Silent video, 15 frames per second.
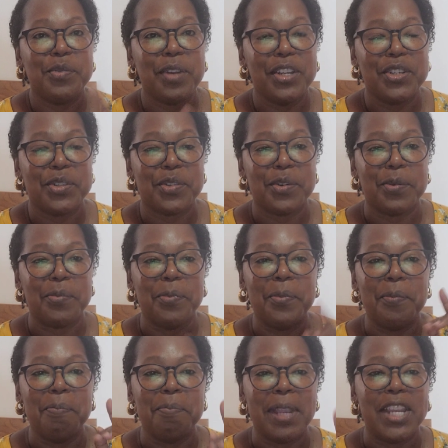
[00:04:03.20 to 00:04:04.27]
restroom,
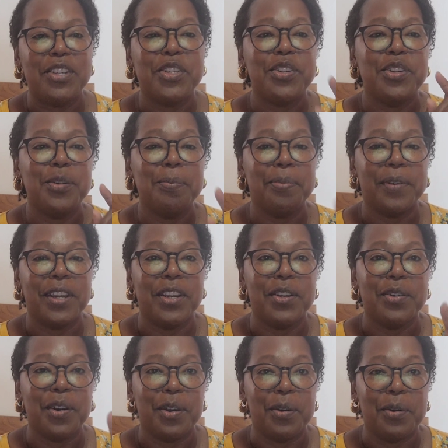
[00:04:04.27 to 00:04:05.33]
make sure you bring
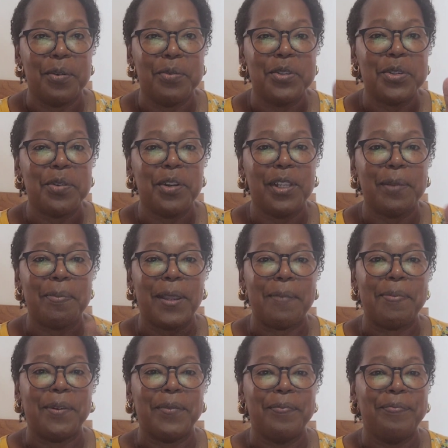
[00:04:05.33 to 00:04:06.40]
your own toilet
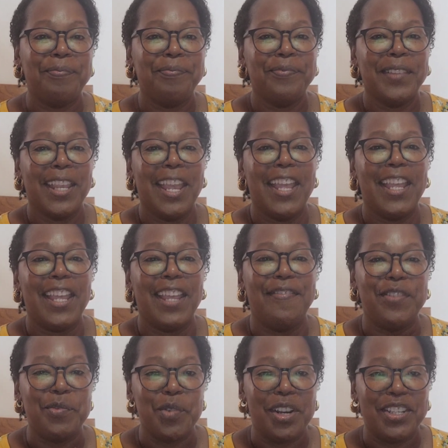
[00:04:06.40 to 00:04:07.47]
paper
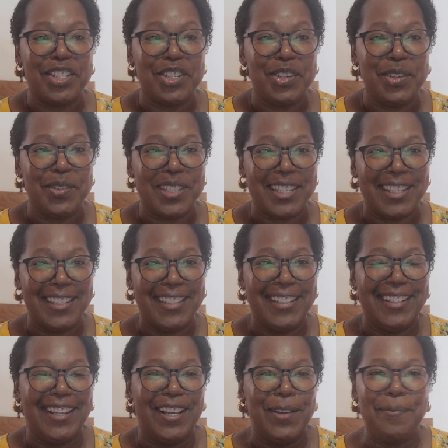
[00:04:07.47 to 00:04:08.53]
if you want to use it.
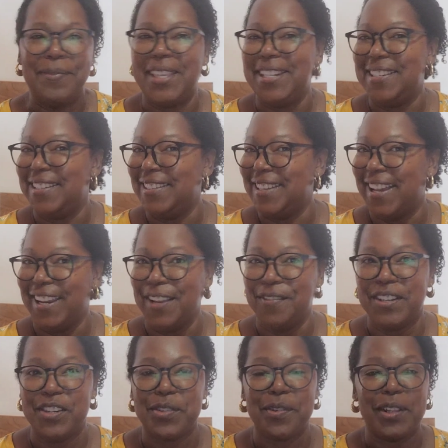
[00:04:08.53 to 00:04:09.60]
They did not have
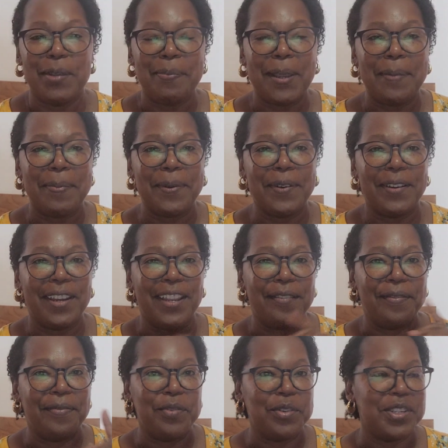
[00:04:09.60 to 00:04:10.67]
any toilet paper,
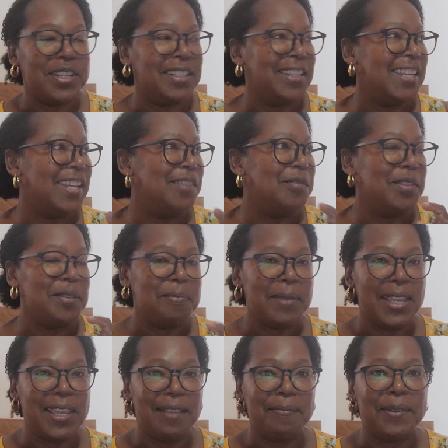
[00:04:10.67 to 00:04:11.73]
and fortunately with
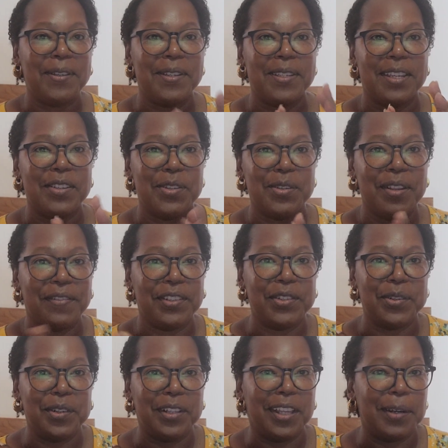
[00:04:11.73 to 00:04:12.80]
me, because I do have to
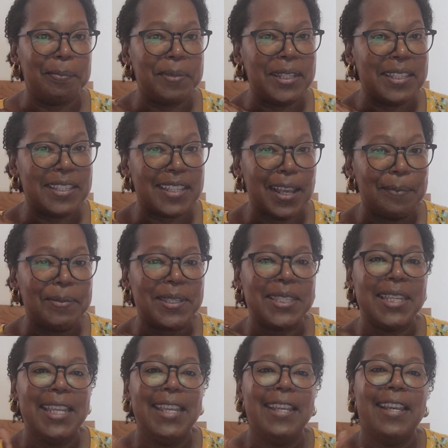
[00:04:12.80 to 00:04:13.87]
do a lot of pit
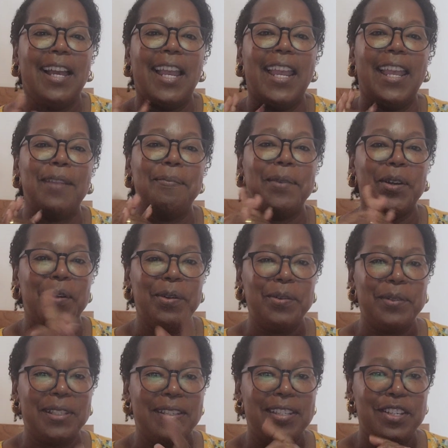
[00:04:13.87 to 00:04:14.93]
stops, I had my
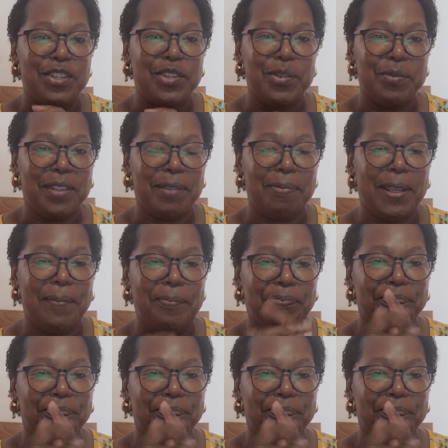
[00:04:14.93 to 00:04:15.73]
own tissue with me.